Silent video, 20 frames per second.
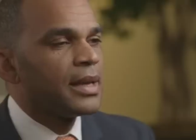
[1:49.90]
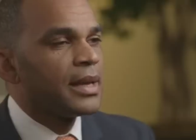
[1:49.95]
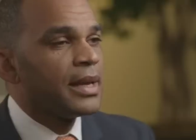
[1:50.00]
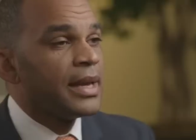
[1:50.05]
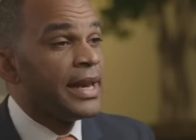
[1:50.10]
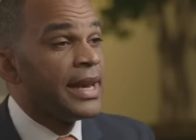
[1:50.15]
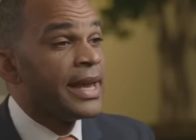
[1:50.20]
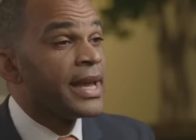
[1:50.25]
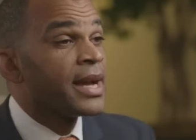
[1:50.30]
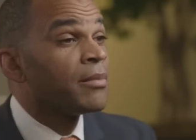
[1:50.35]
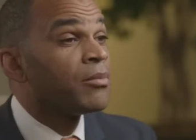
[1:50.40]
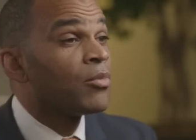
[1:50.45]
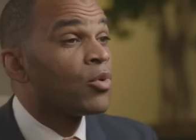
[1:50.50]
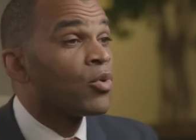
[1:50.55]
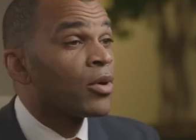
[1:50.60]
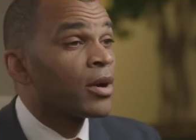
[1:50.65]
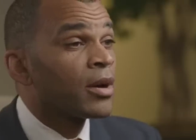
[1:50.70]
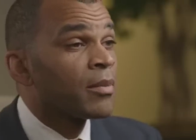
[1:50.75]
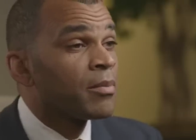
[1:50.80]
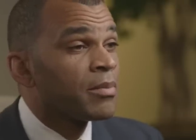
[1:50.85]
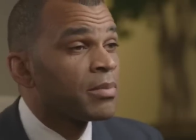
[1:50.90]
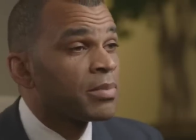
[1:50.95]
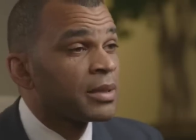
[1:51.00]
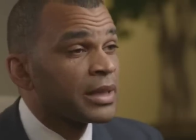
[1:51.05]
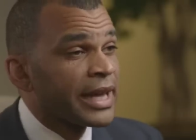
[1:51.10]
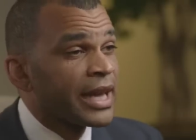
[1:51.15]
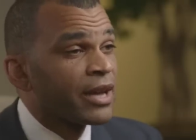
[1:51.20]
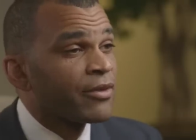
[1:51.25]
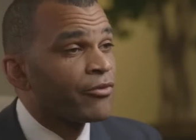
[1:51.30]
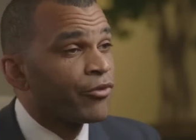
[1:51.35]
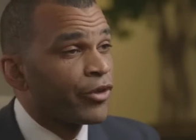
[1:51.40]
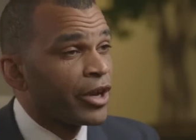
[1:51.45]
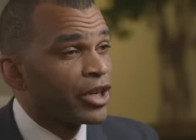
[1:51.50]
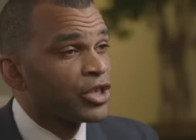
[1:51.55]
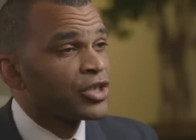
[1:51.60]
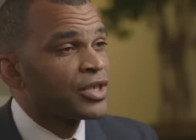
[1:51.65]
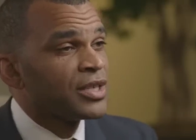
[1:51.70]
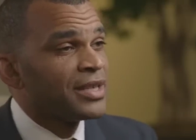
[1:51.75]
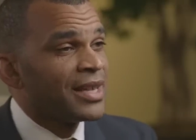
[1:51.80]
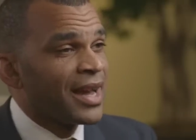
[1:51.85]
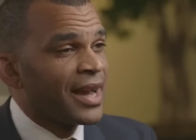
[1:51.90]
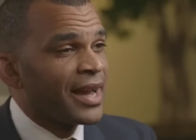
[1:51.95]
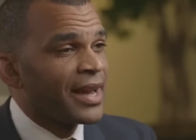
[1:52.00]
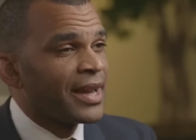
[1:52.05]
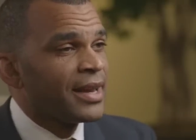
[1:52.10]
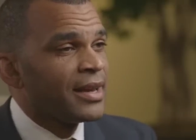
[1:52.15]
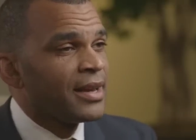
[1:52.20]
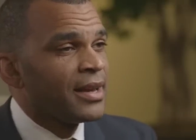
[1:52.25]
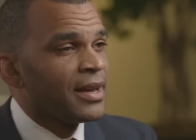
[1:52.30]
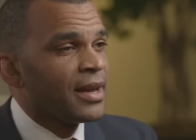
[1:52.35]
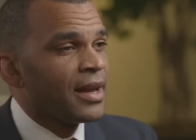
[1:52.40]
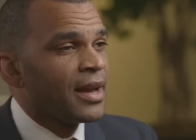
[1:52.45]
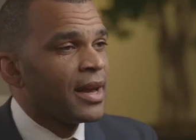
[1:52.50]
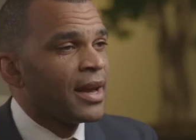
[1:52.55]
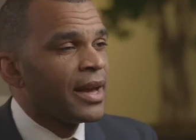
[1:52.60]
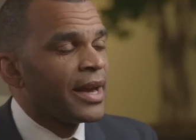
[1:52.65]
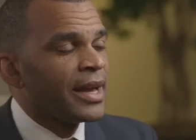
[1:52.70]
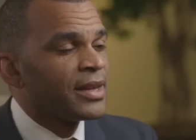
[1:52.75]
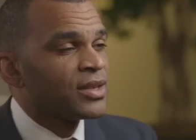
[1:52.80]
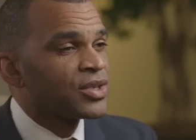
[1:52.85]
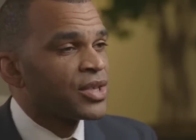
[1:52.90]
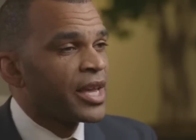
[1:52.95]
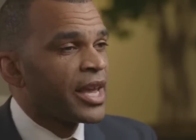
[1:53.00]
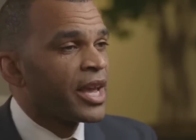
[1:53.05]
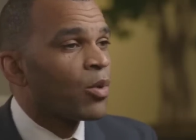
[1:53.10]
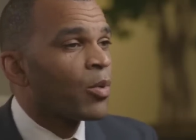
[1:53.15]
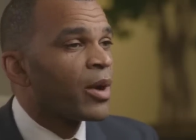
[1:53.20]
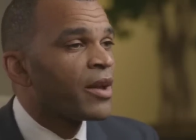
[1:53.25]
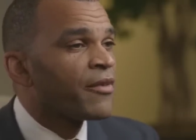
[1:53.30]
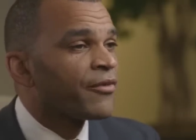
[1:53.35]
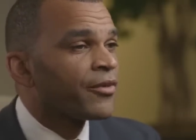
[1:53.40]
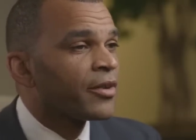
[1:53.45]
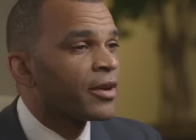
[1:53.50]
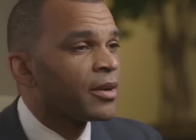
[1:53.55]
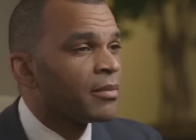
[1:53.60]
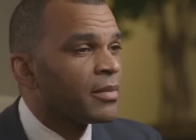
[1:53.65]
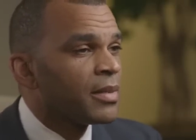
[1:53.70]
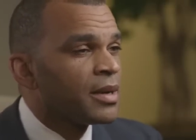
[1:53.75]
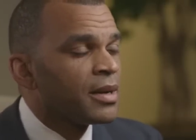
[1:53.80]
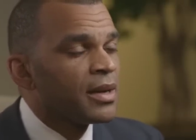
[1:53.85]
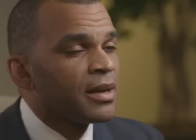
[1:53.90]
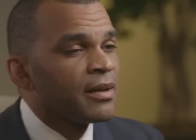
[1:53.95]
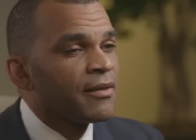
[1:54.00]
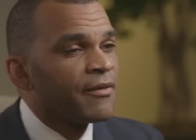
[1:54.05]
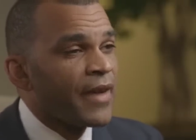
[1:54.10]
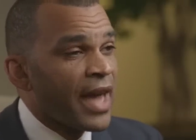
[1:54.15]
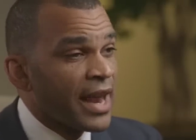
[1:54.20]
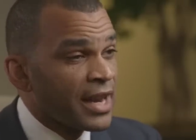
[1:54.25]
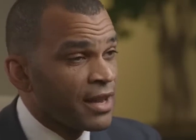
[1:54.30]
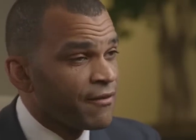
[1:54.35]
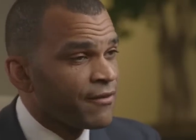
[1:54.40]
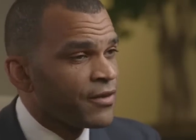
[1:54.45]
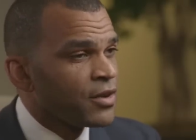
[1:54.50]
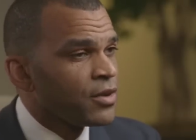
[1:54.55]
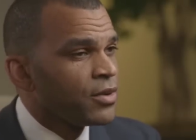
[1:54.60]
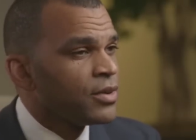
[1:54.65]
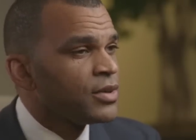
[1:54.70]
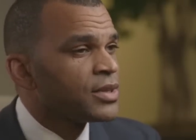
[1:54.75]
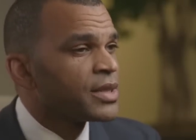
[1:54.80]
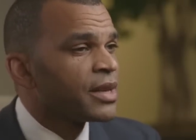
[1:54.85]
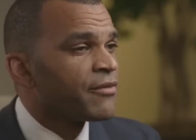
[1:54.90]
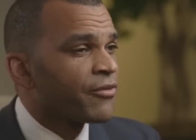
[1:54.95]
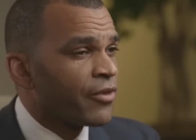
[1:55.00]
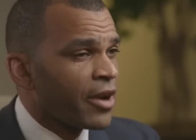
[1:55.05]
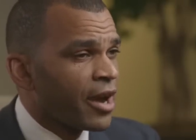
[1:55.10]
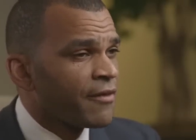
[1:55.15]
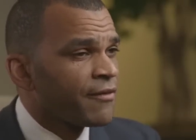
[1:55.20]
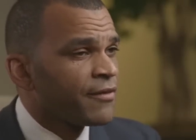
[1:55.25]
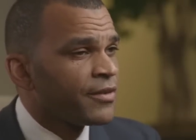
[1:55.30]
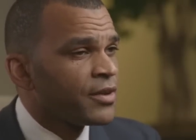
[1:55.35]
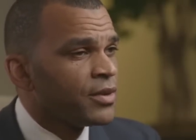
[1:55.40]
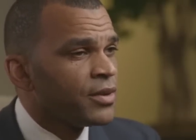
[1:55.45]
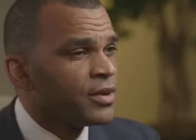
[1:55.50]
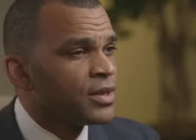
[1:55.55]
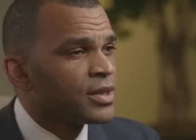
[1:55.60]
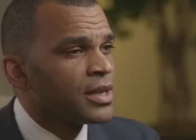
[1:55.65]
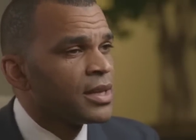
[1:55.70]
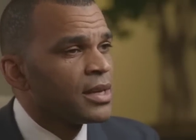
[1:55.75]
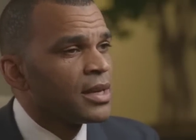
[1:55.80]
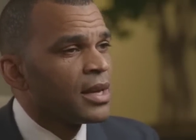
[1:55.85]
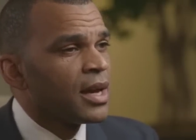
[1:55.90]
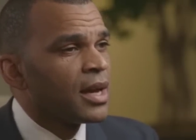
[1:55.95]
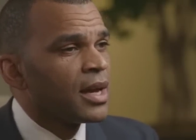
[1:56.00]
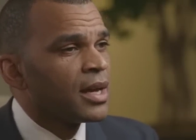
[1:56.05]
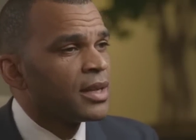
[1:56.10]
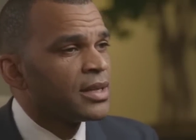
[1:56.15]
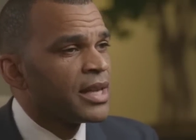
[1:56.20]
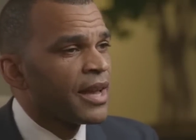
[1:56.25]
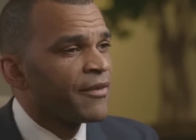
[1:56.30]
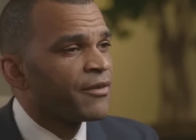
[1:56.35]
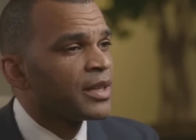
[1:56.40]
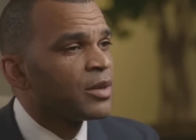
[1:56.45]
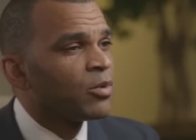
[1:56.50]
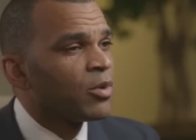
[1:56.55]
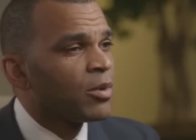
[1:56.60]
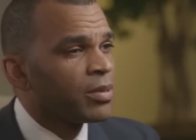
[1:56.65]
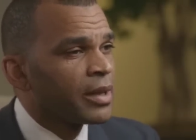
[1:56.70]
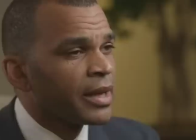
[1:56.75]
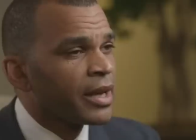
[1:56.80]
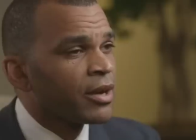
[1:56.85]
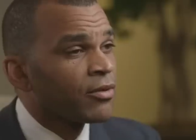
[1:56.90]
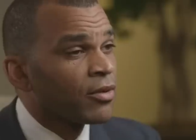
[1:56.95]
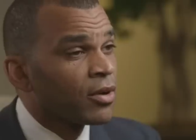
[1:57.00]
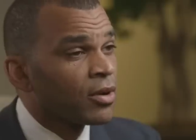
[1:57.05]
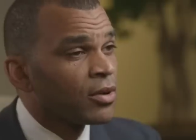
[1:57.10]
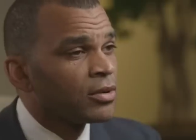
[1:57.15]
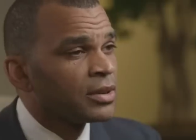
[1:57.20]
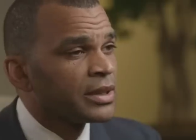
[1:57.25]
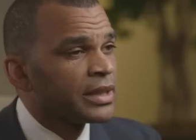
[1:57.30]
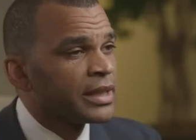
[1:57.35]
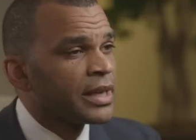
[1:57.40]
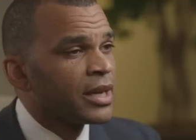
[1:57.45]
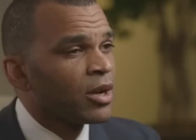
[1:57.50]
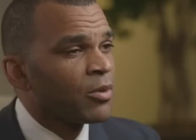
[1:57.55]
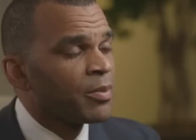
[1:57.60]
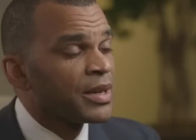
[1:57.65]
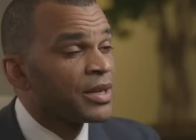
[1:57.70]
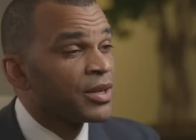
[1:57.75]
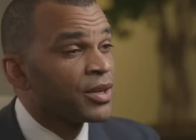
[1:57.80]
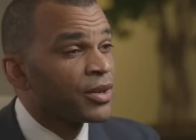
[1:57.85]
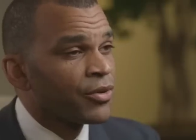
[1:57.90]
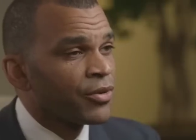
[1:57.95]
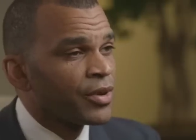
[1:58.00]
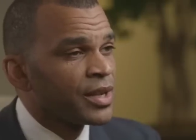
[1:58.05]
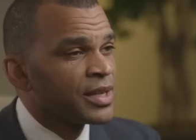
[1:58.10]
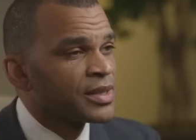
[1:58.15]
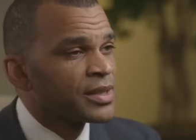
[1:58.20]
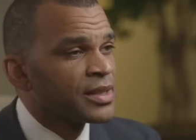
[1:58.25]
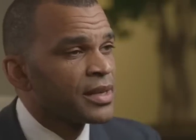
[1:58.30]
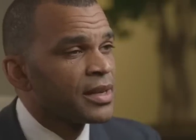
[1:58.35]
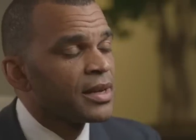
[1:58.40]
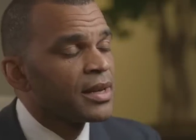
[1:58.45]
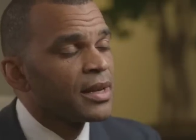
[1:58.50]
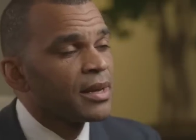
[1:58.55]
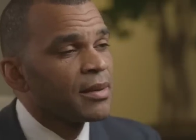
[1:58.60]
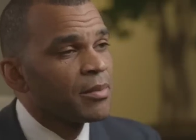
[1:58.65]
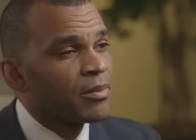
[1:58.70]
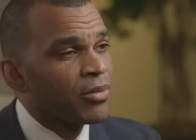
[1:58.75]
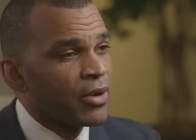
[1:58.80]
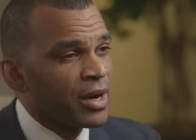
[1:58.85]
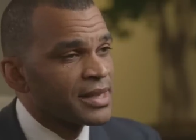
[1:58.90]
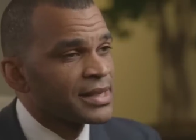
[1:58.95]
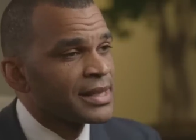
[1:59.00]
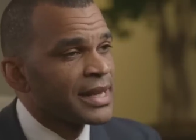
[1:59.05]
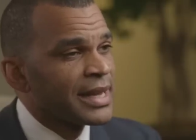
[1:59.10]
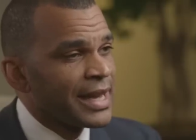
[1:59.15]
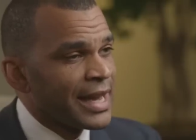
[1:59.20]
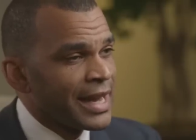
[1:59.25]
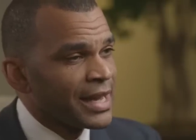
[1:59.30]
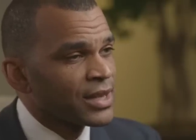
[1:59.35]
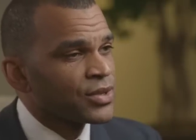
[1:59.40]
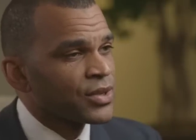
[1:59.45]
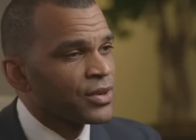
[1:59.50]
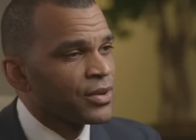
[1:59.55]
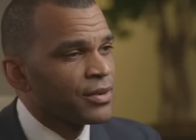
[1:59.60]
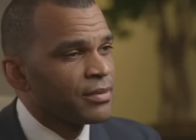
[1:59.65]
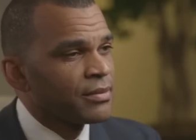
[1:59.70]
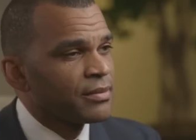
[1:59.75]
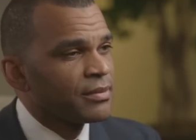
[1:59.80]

Eating a more plant-rich diet and staying away from fatty foods and fried foods uh, definitely will play a role in helping decrease prostate cancer.